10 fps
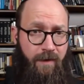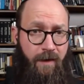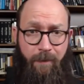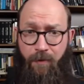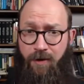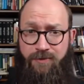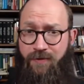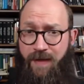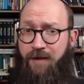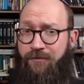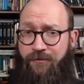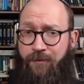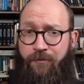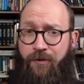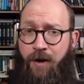a couple hundred thousand
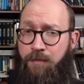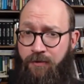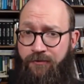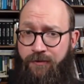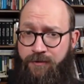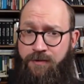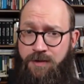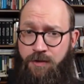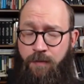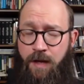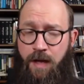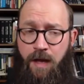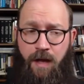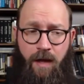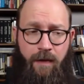subscribers on YouTube
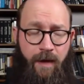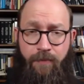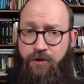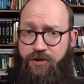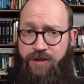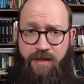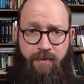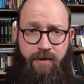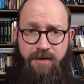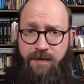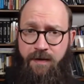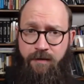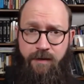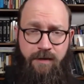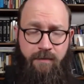that push conspiracy
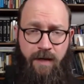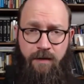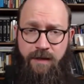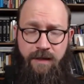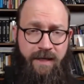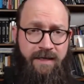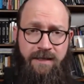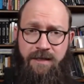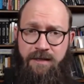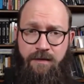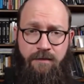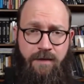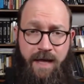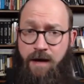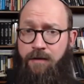theories about Atlantis
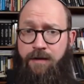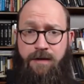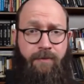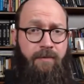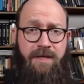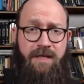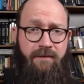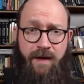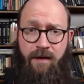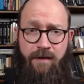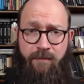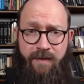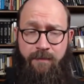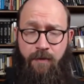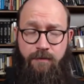and the Aryan supremacy of the Aryan
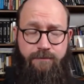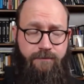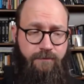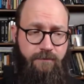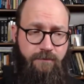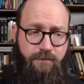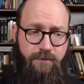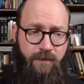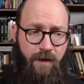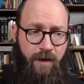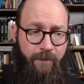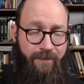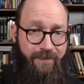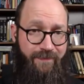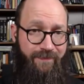people.
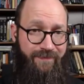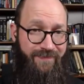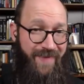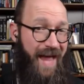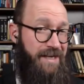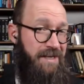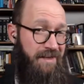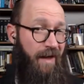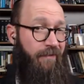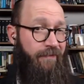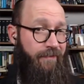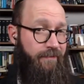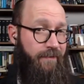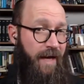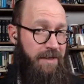Um, that stuff
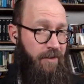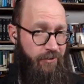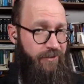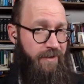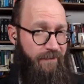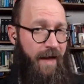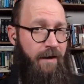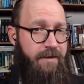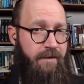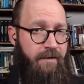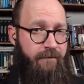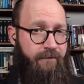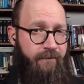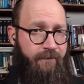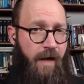has hundreds of thousands of
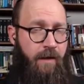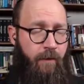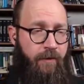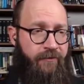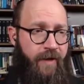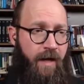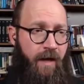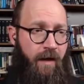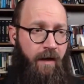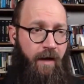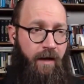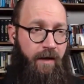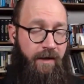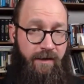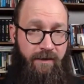followers,
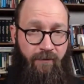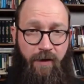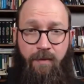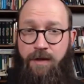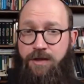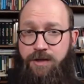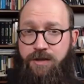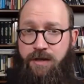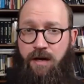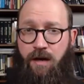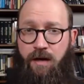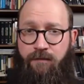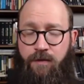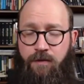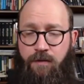and, and it's rubbish. And I, I,
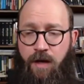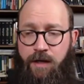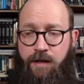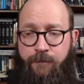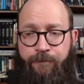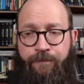feel like